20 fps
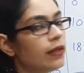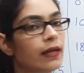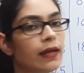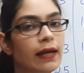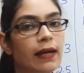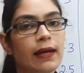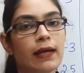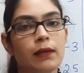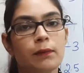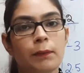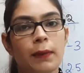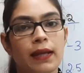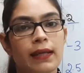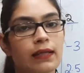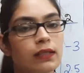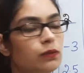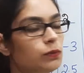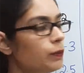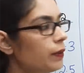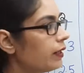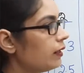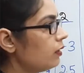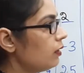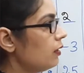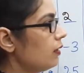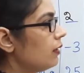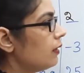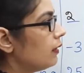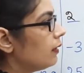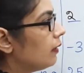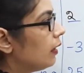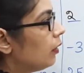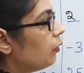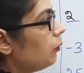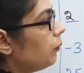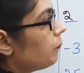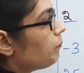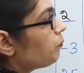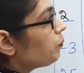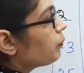n minus 1.
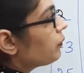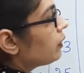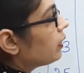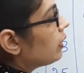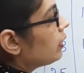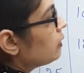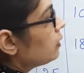Now this